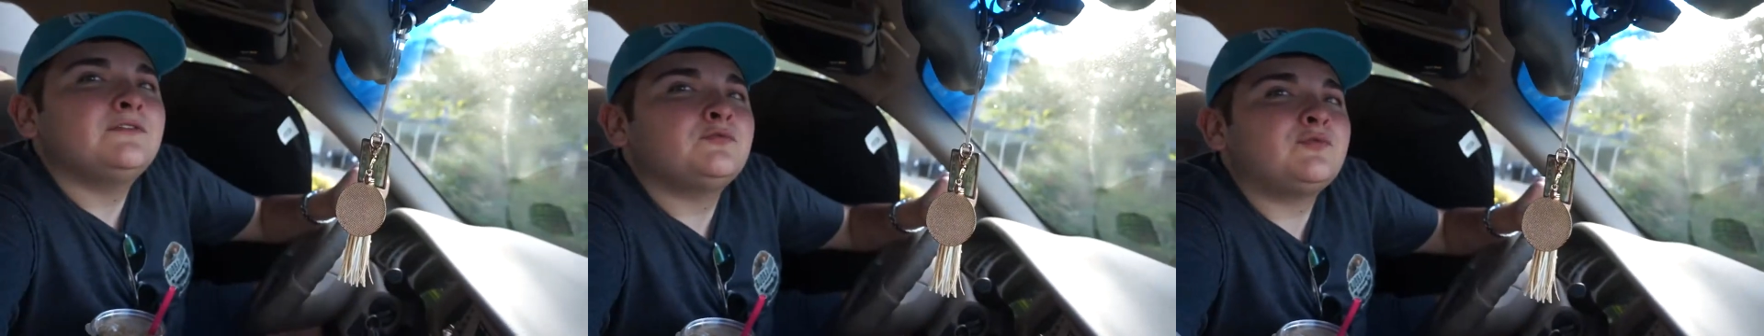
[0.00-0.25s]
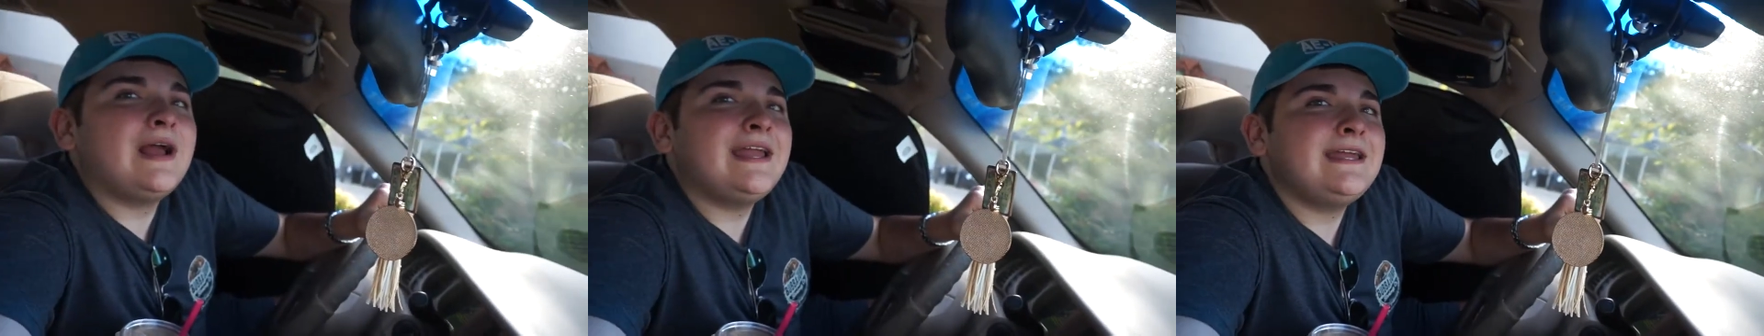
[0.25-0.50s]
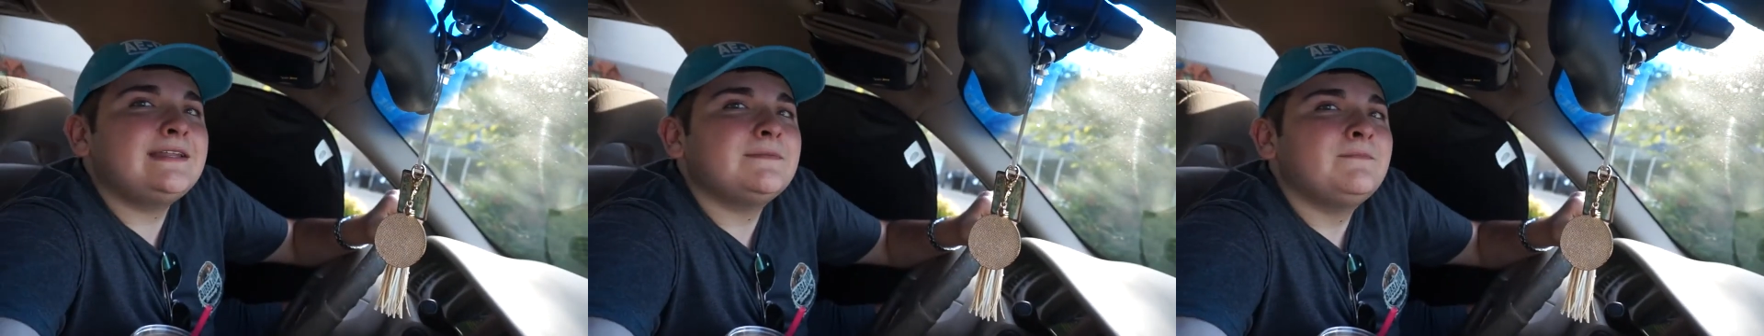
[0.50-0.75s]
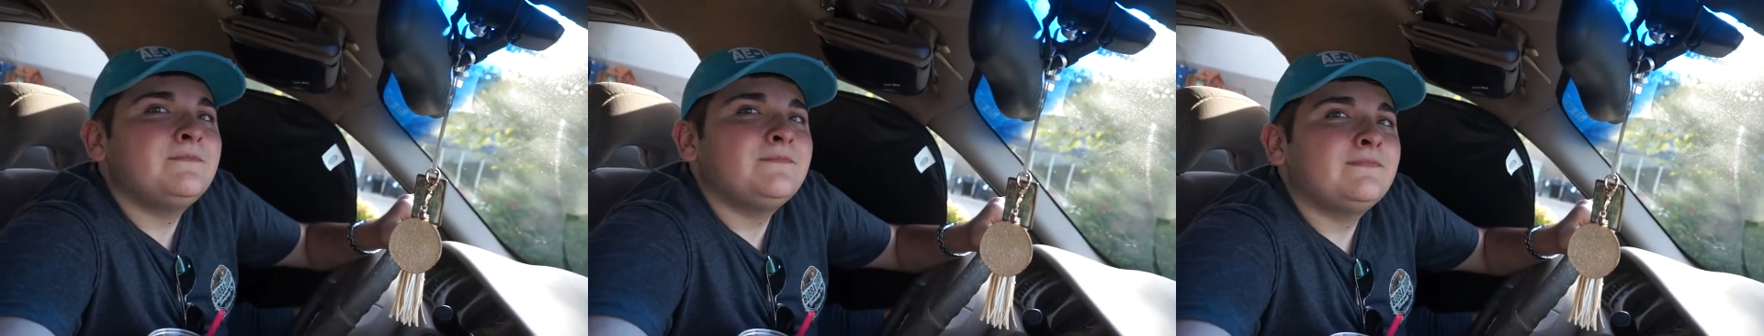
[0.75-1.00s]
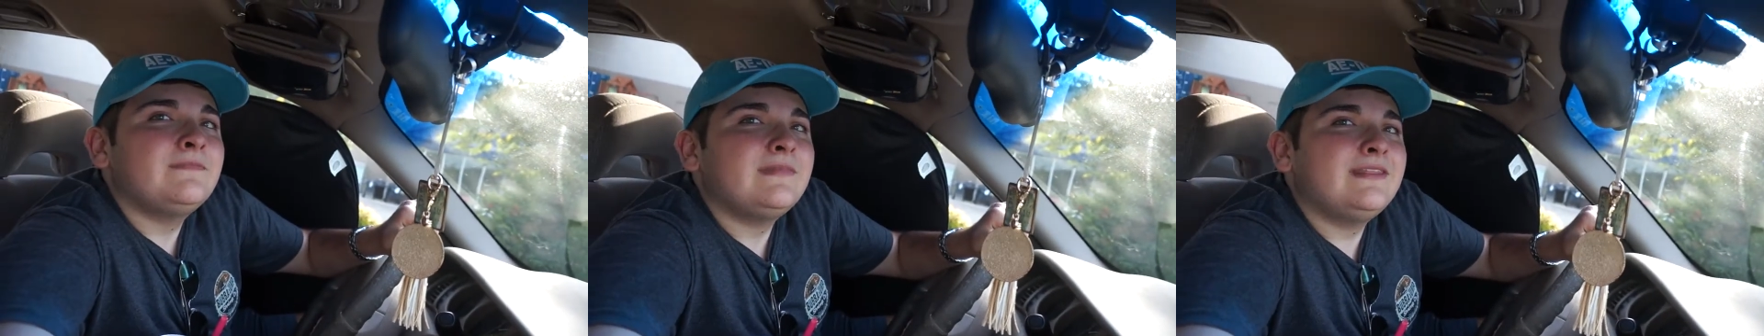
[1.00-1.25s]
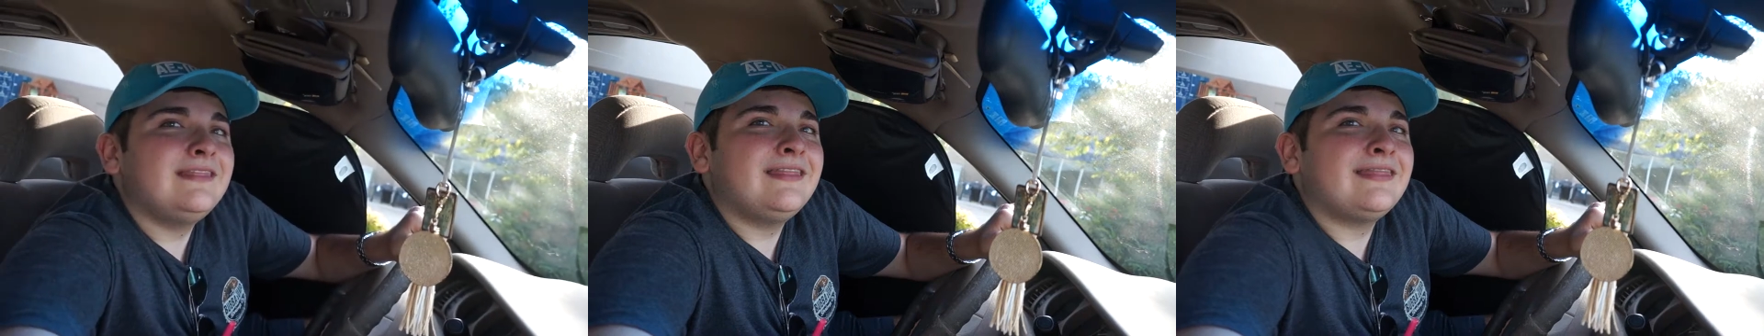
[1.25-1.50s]
Right
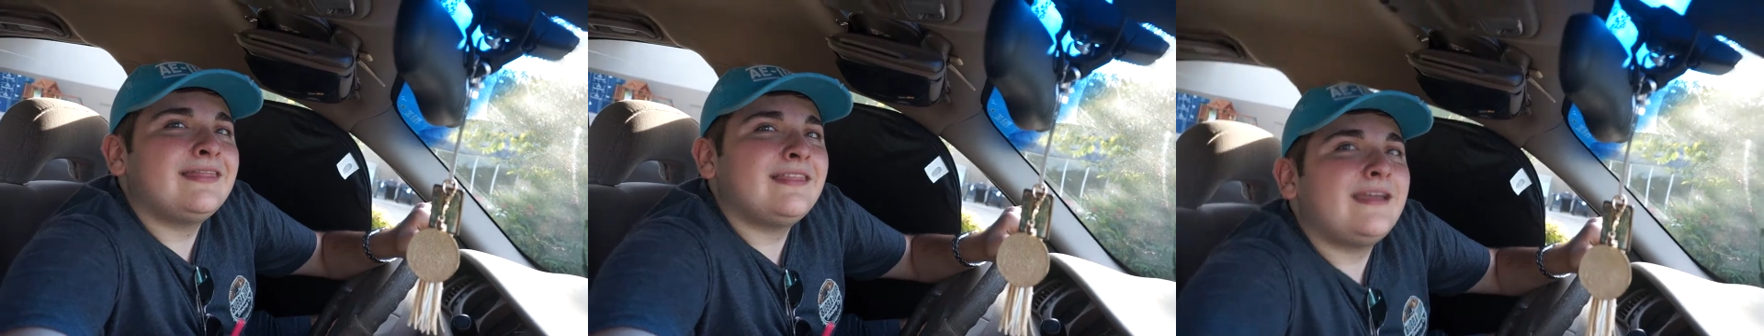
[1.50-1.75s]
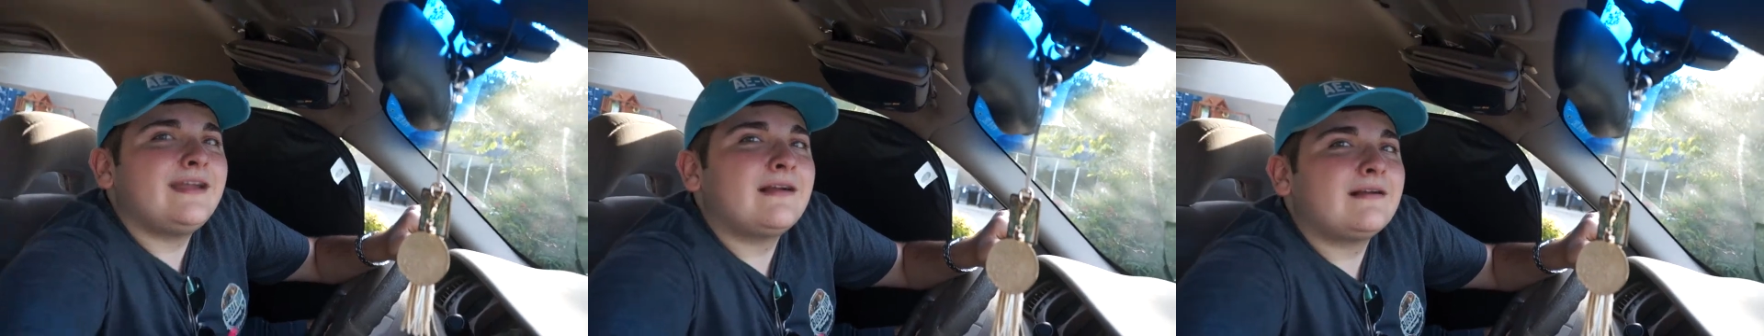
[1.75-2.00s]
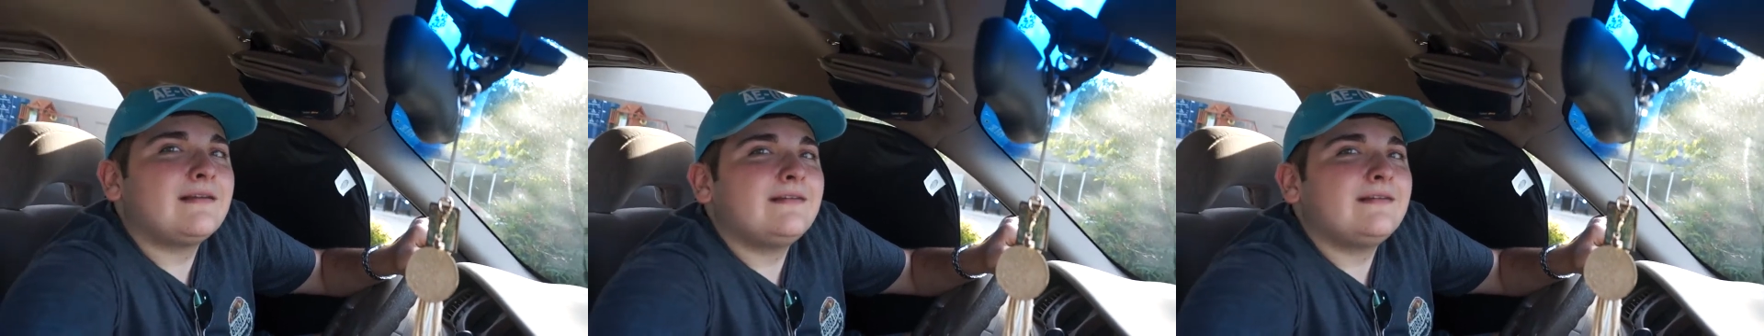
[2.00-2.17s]
there.